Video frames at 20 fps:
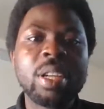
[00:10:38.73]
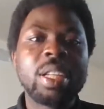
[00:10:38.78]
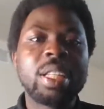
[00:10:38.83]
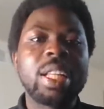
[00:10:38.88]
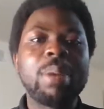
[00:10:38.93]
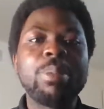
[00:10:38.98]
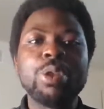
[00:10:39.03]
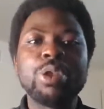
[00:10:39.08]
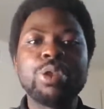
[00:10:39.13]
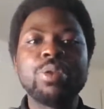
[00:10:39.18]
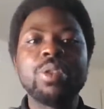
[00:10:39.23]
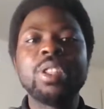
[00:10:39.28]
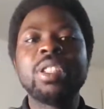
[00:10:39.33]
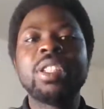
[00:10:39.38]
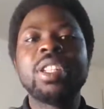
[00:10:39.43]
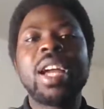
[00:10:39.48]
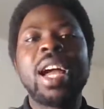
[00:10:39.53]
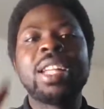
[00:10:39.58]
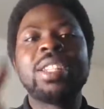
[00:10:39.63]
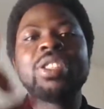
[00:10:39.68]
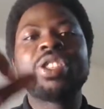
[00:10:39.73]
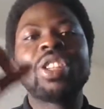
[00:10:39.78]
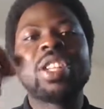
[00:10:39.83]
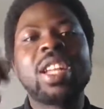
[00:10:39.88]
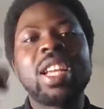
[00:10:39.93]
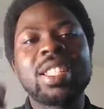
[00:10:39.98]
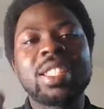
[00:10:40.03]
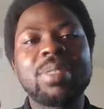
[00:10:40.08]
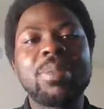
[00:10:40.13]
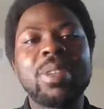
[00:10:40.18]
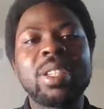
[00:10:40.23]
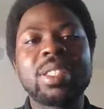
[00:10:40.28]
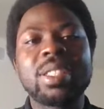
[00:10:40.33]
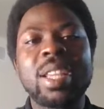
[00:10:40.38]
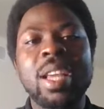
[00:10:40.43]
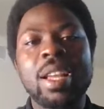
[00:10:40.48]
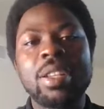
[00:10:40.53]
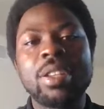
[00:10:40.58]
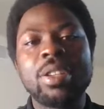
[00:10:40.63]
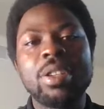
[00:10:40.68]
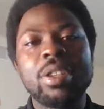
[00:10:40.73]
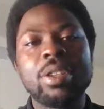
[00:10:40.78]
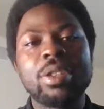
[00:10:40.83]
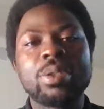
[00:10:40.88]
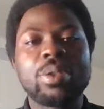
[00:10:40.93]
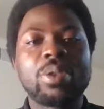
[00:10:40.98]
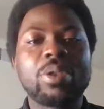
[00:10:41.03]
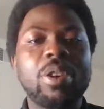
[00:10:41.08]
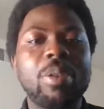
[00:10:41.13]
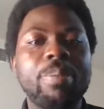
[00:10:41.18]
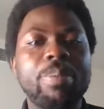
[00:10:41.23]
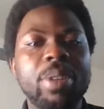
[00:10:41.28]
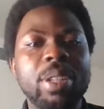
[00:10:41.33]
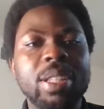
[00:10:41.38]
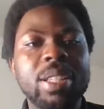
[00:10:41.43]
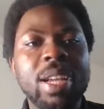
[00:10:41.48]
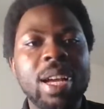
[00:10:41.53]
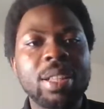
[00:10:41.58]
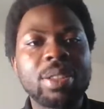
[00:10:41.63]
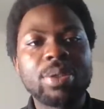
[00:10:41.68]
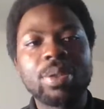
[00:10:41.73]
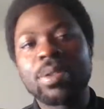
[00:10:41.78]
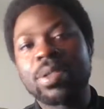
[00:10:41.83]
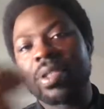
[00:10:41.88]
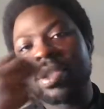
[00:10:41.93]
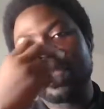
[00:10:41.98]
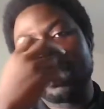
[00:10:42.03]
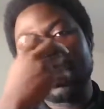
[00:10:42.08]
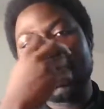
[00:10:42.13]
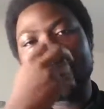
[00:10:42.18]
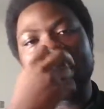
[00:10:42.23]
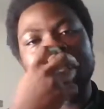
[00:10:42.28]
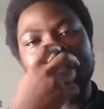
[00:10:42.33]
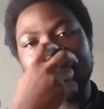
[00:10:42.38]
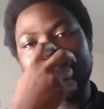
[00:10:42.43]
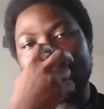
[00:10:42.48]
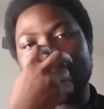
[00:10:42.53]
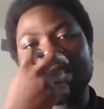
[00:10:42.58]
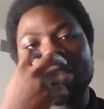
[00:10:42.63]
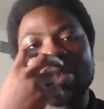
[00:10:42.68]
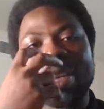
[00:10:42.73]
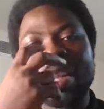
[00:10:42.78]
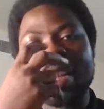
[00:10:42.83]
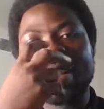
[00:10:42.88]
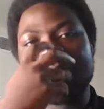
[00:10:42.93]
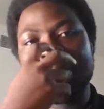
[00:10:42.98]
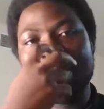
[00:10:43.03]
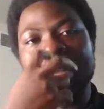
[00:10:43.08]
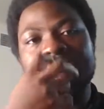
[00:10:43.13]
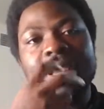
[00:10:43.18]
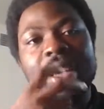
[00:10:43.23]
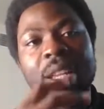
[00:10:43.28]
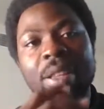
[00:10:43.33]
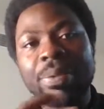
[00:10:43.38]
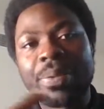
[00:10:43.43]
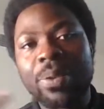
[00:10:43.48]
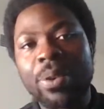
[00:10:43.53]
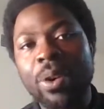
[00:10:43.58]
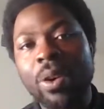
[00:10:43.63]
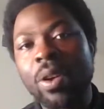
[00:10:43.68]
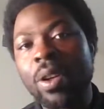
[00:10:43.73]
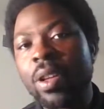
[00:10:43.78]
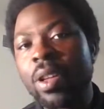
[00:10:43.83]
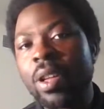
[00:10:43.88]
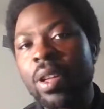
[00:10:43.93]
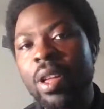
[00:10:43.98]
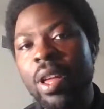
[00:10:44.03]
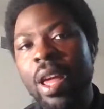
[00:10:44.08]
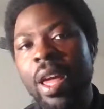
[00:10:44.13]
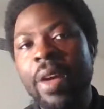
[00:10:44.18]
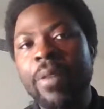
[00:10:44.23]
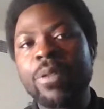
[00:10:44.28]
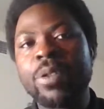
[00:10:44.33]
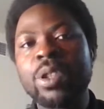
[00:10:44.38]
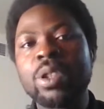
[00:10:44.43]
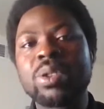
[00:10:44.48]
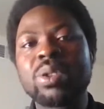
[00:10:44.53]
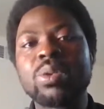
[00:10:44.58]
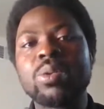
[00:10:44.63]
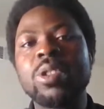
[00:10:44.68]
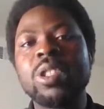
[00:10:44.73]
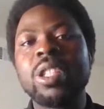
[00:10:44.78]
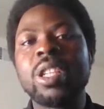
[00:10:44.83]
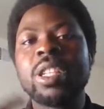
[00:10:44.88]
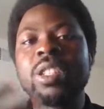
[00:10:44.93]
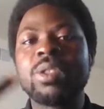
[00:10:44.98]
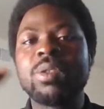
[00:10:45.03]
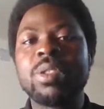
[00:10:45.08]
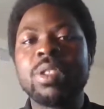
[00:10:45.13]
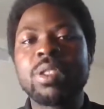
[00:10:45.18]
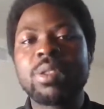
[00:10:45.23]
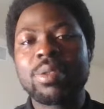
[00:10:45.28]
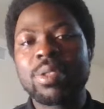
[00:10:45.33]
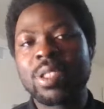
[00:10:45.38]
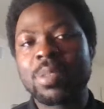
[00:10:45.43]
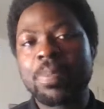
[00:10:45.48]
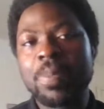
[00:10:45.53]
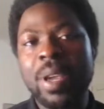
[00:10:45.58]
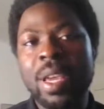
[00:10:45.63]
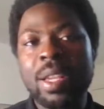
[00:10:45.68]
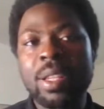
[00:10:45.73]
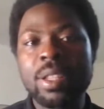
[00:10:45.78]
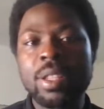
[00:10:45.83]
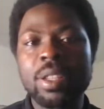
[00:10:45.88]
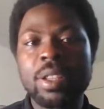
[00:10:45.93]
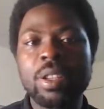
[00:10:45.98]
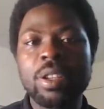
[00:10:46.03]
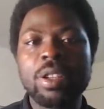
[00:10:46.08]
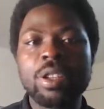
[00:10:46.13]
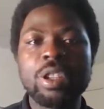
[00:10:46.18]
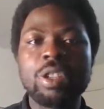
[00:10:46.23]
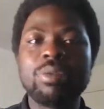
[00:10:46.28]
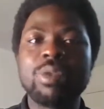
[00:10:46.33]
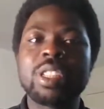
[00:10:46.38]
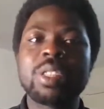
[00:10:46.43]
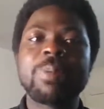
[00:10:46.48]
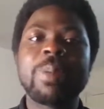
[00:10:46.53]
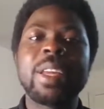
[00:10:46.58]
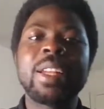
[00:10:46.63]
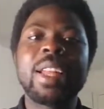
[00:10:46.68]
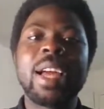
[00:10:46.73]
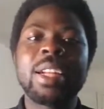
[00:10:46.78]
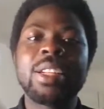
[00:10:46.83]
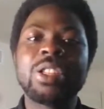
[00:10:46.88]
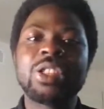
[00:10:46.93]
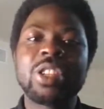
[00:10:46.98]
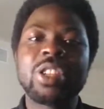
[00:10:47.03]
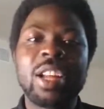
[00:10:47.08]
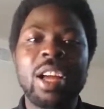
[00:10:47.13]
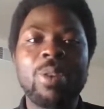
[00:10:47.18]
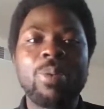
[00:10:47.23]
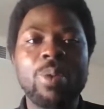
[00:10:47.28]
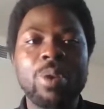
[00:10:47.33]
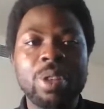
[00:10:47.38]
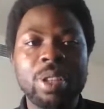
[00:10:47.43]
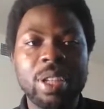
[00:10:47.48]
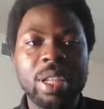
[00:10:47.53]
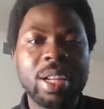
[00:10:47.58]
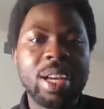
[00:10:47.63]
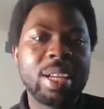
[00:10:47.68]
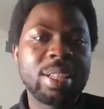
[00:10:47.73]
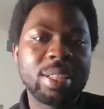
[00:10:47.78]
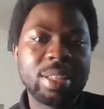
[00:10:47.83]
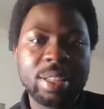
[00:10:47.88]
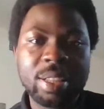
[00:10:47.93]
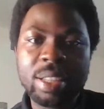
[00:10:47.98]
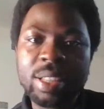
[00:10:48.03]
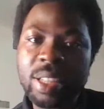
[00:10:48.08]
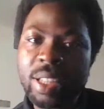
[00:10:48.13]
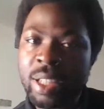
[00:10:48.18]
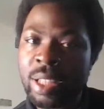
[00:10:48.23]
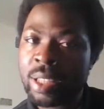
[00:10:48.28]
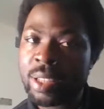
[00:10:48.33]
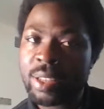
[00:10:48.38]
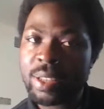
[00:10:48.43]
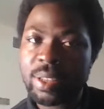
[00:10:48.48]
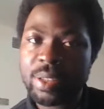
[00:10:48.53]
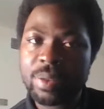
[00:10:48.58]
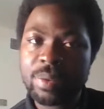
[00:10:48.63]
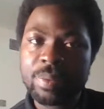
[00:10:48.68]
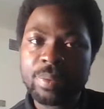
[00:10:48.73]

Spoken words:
That means you need additional semester to complete that. So it eventually means that for every 2 years you need to spend, you will spend additional 1 year. That's 3 years.